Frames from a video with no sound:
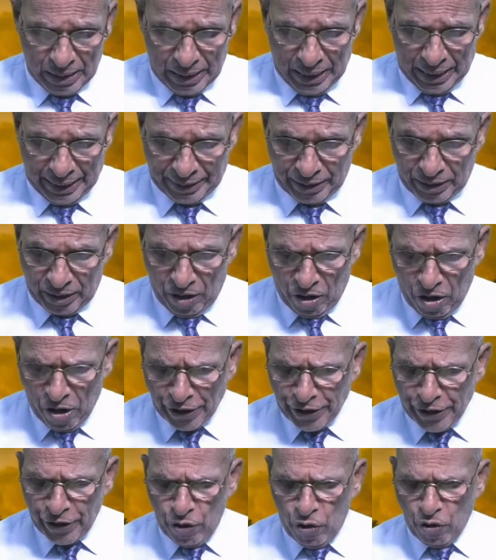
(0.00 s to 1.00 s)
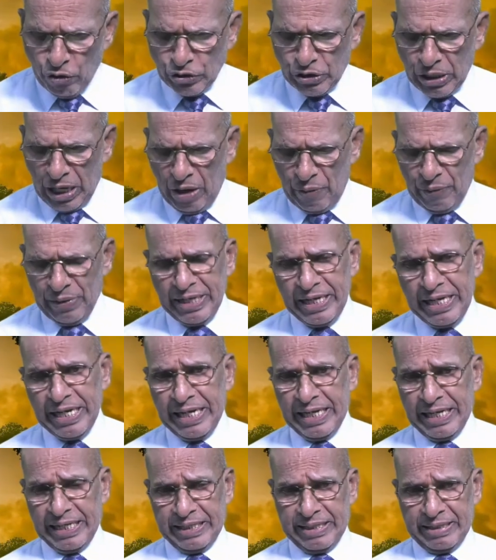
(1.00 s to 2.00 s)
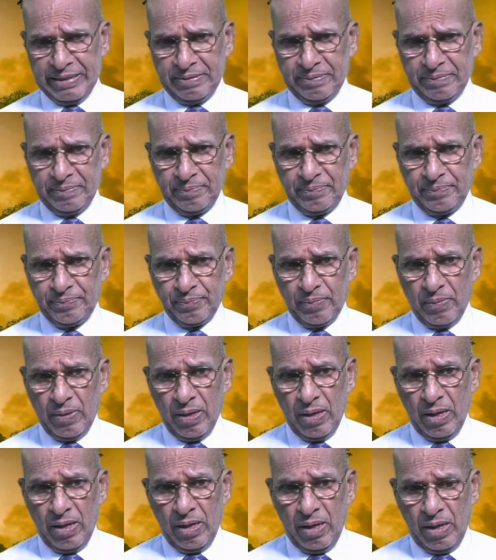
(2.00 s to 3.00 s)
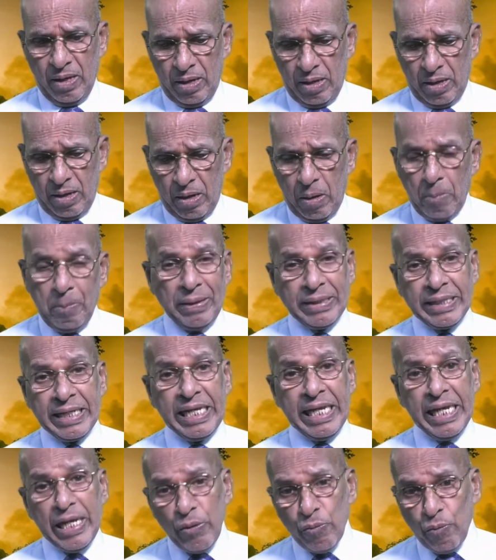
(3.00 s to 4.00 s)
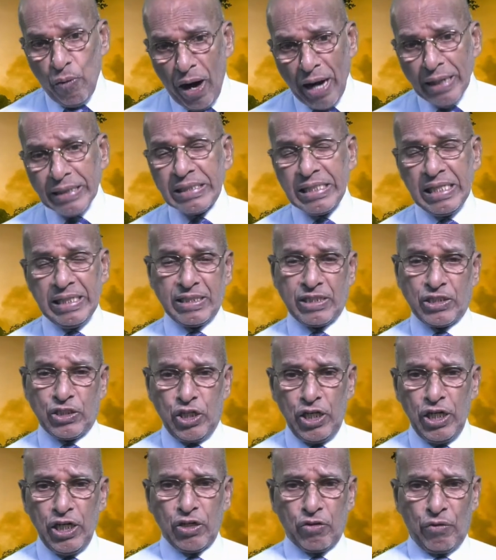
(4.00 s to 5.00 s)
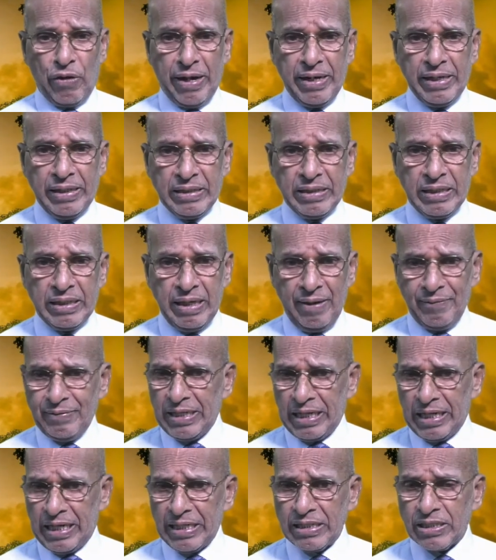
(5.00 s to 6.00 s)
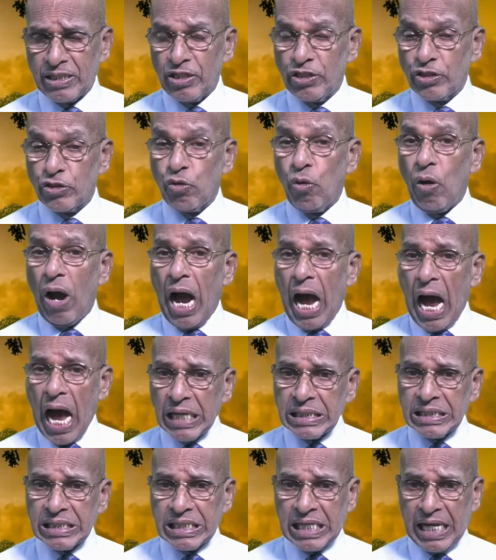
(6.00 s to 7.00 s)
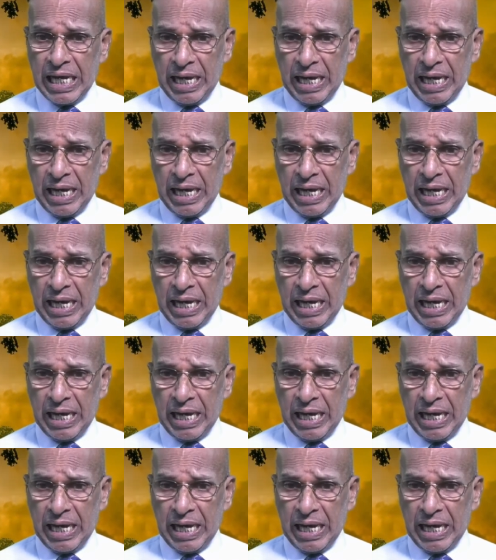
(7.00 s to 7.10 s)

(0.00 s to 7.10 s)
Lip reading: And God knows our need. But He wants His children, nevertheless, to ask